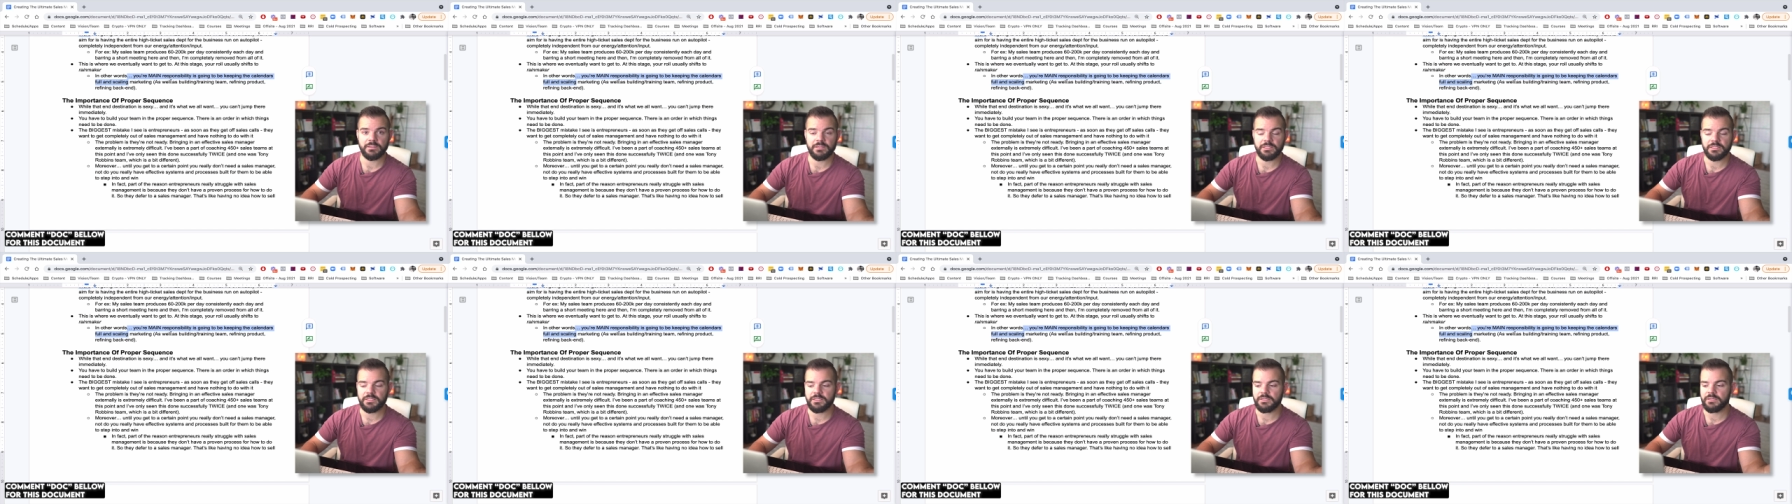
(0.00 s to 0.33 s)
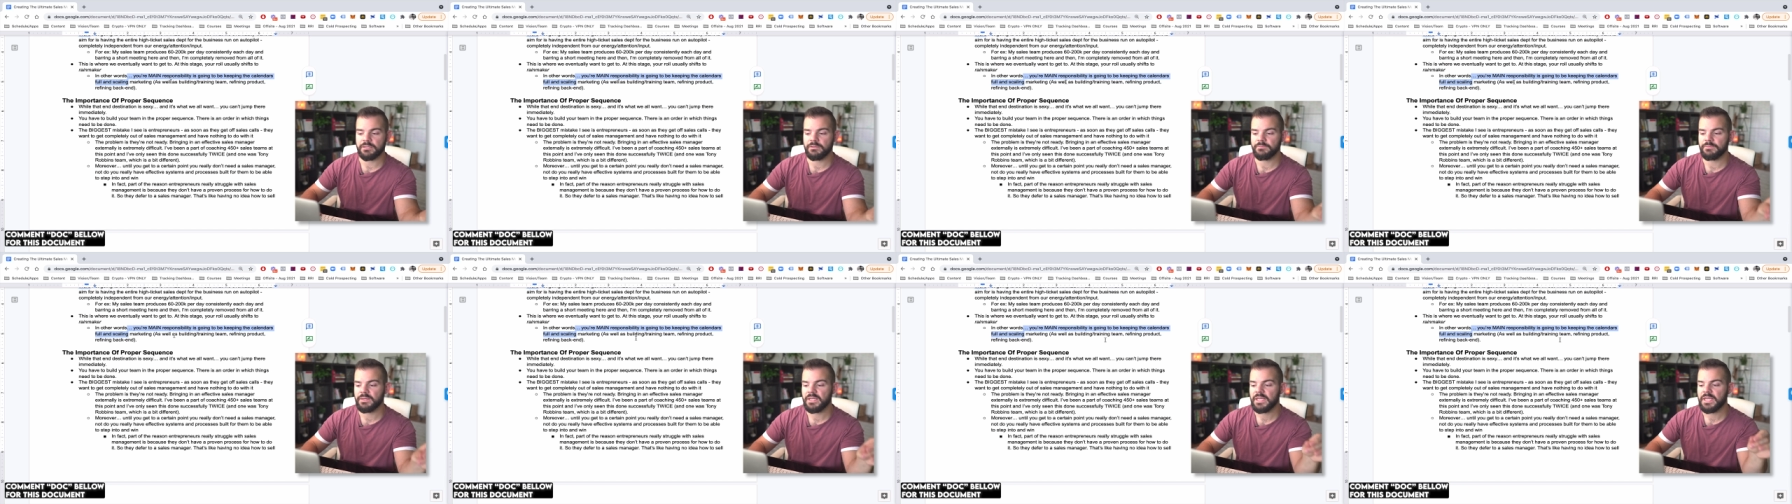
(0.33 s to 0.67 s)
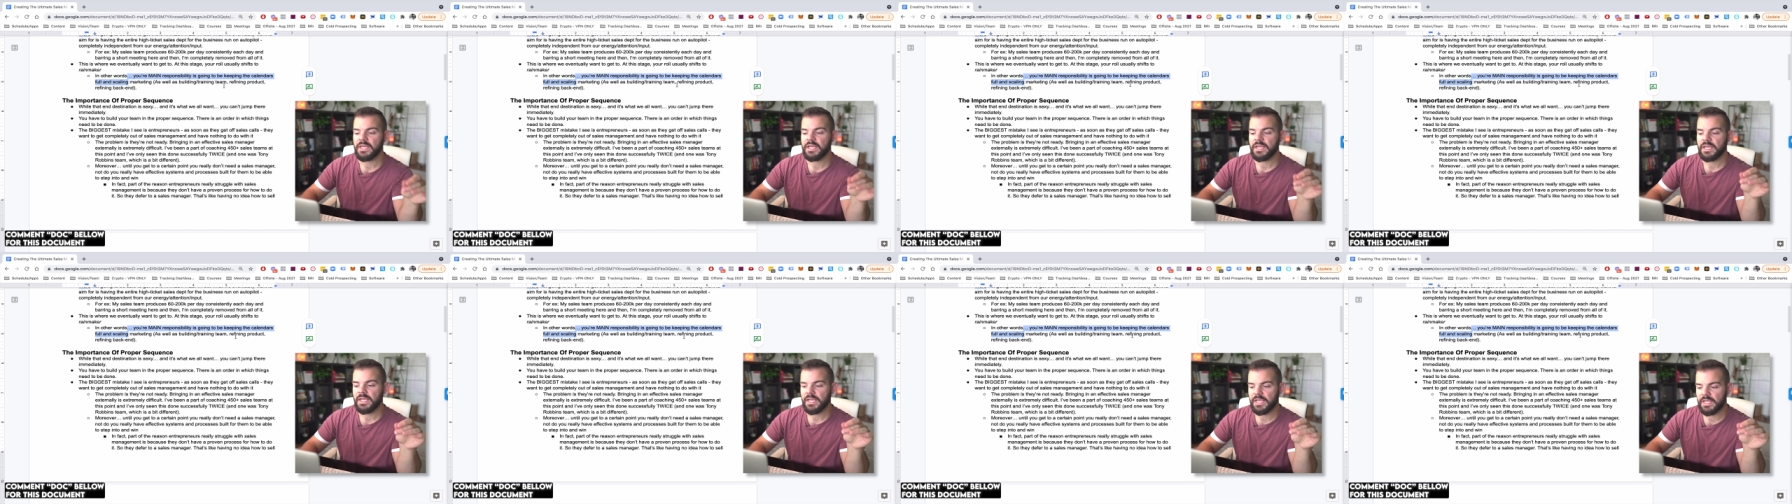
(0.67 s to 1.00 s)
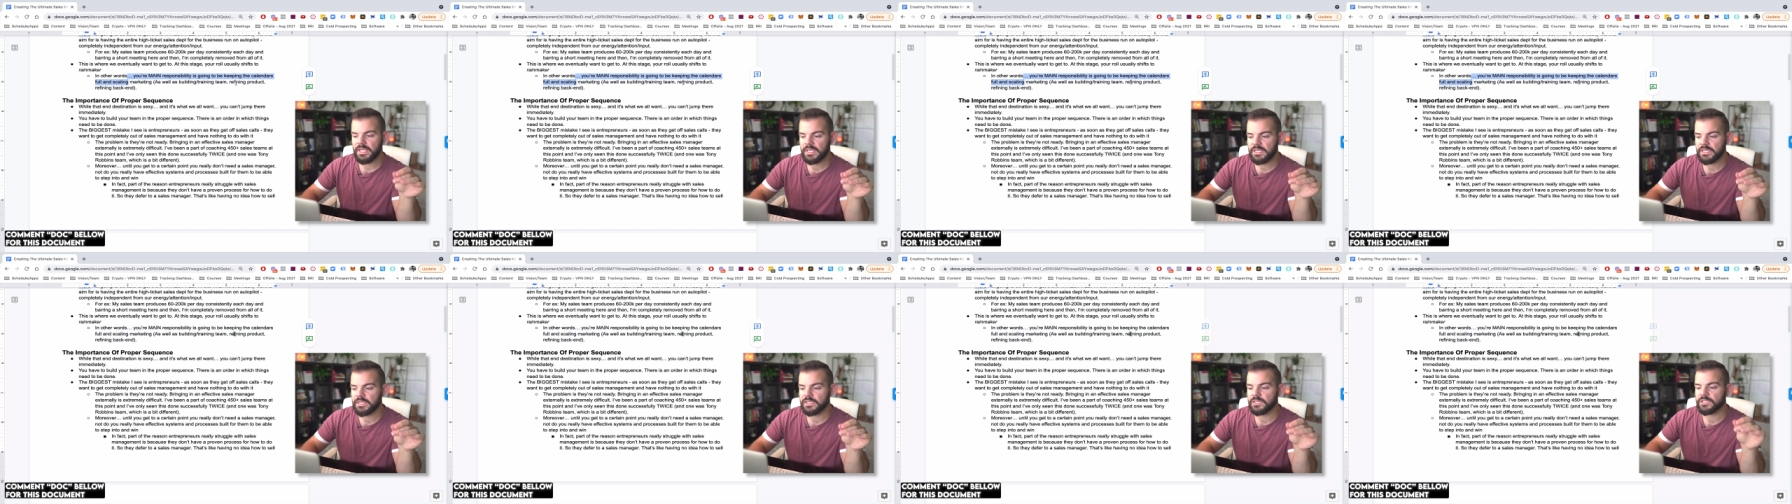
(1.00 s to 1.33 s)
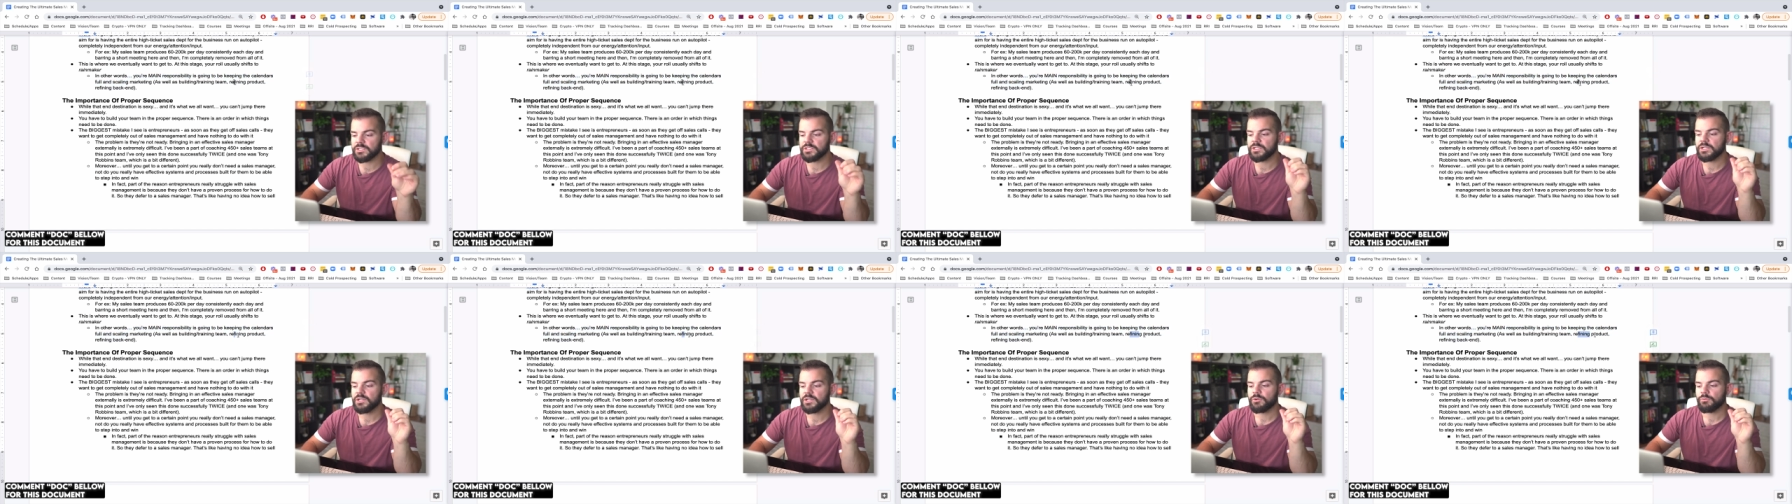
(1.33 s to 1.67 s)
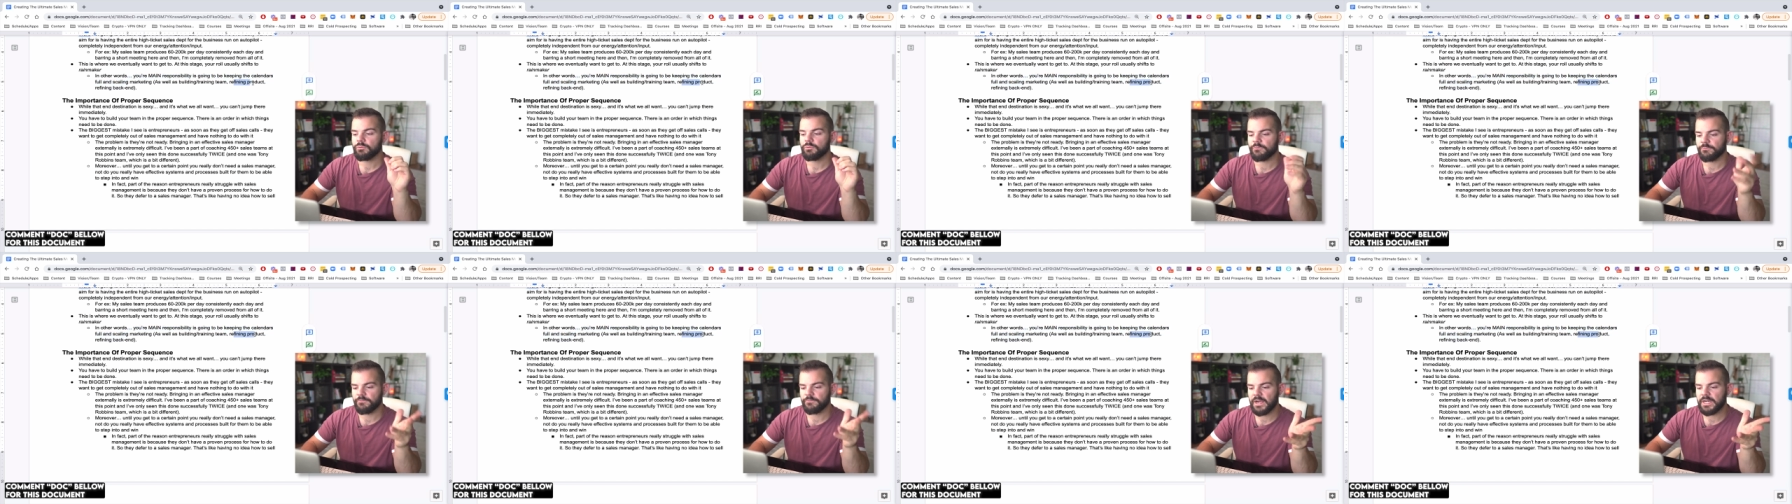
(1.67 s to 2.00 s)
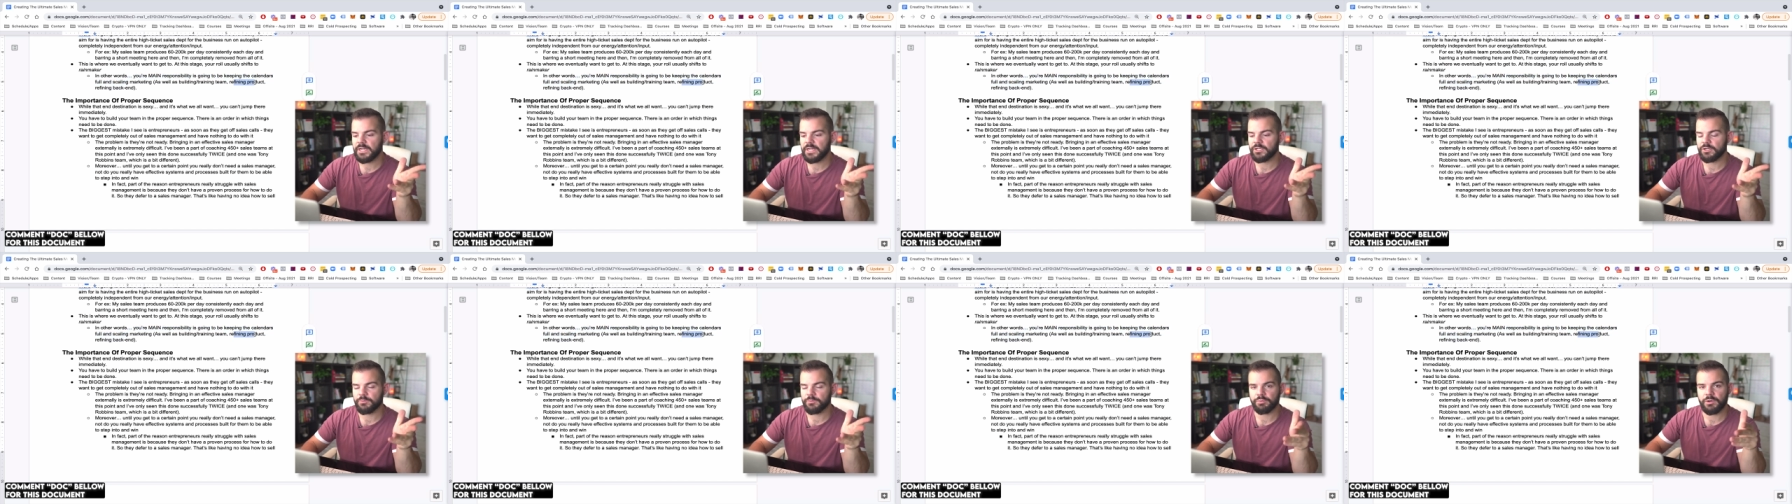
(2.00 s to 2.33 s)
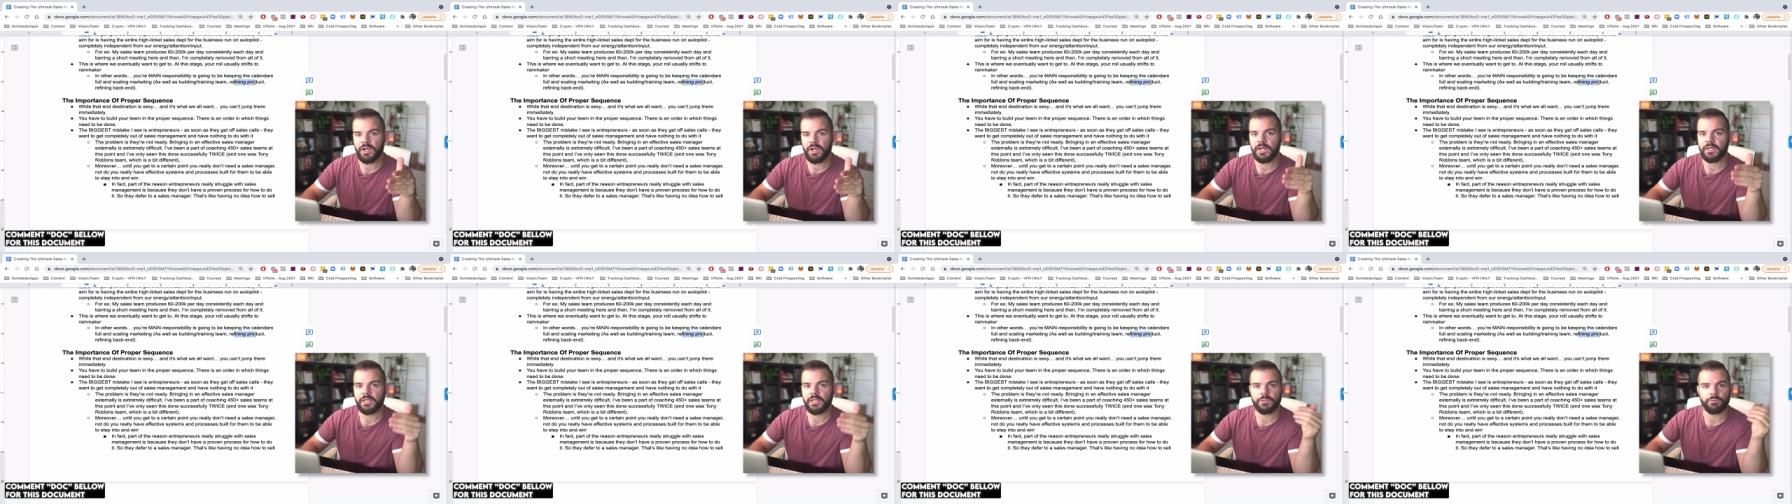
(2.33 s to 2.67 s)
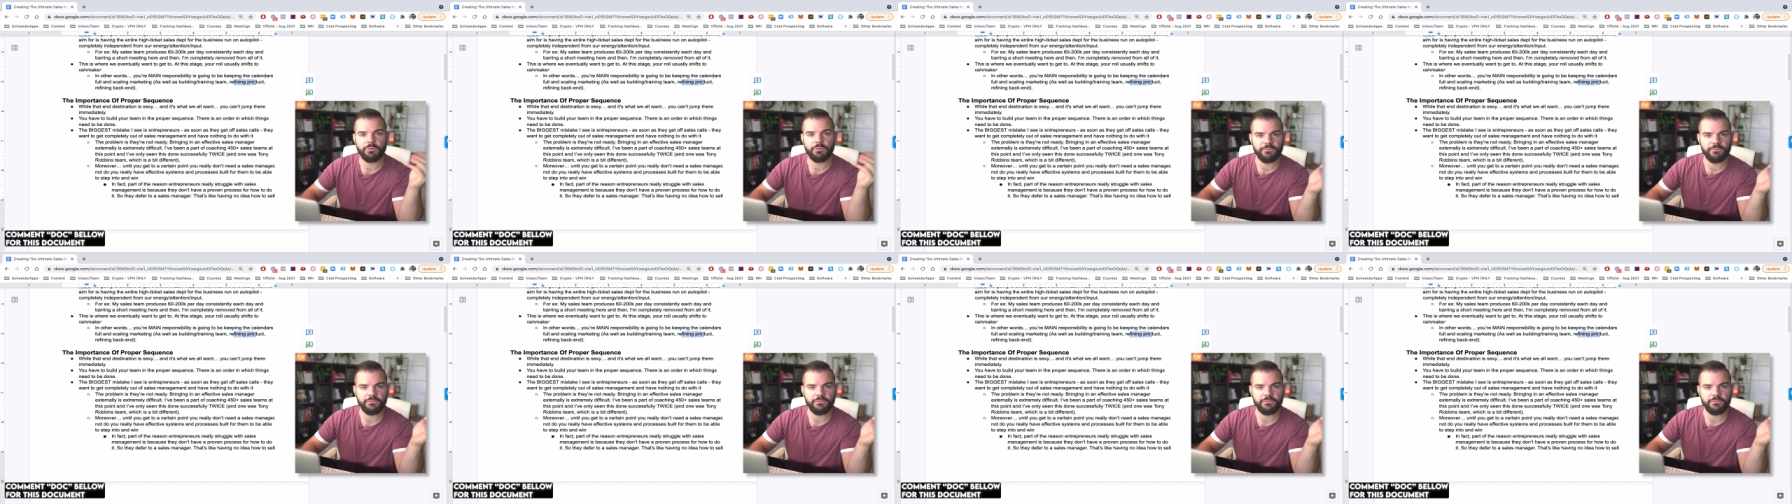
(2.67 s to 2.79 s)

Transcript: of the team, and refining your product,